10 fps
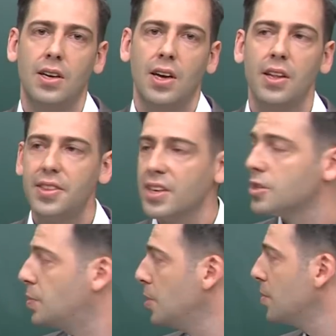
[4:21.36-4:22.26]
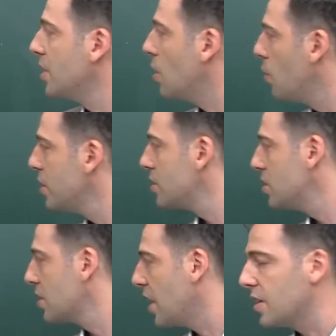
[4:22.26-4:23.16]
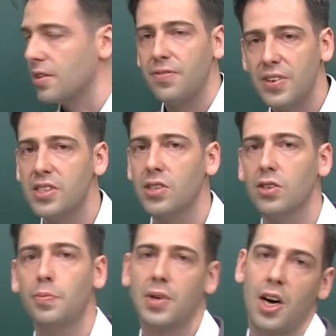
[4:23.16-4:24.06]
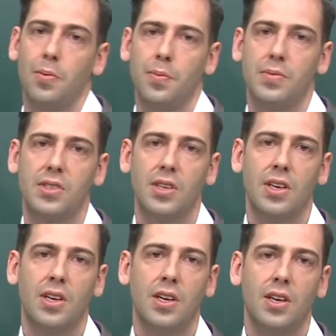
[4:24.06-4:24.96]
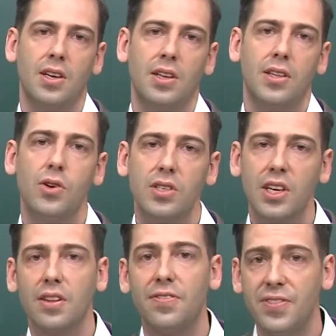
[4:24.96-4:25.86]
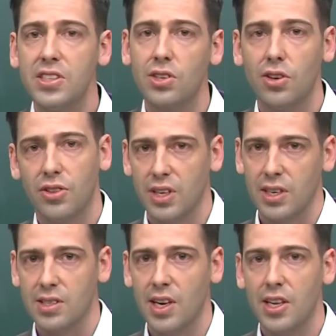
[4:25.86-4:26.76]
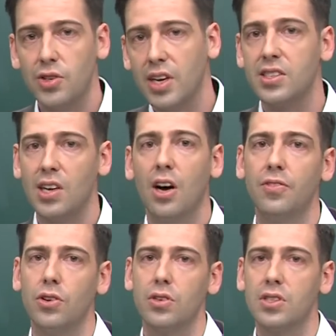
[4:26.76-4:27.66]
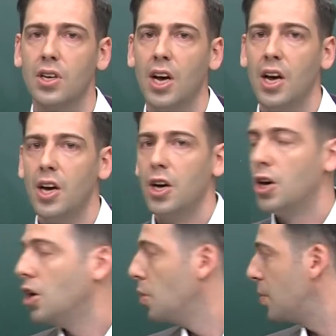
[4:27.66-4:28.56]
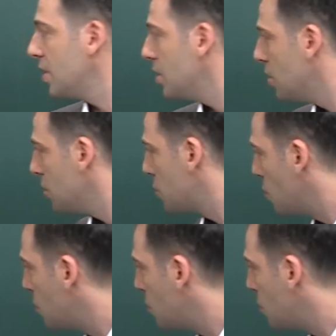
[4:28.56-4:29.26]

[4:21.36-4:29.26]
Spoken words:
And the thing is, people, they always look at the physical problems. They always look at the physical things, and they try to solve those. But the